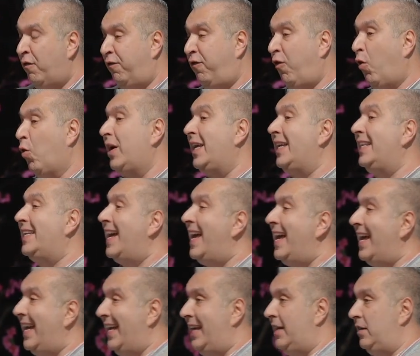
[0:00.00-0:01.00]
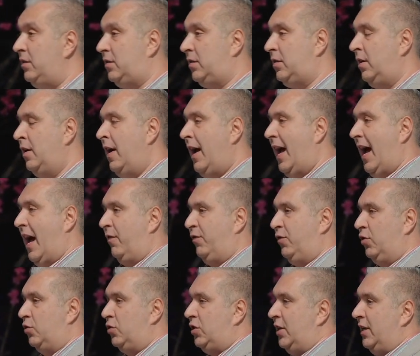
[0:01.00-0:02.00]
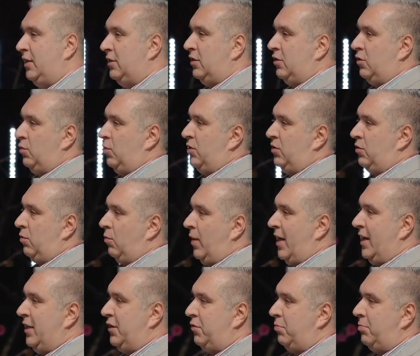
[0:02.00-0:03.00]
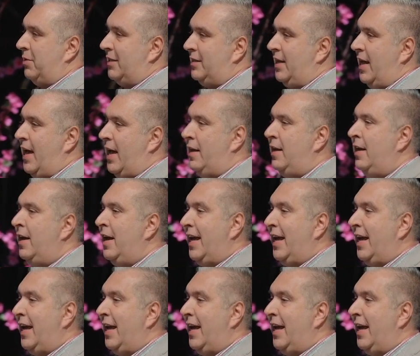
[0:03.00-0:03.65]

40 days after Jesus was raised from the dead,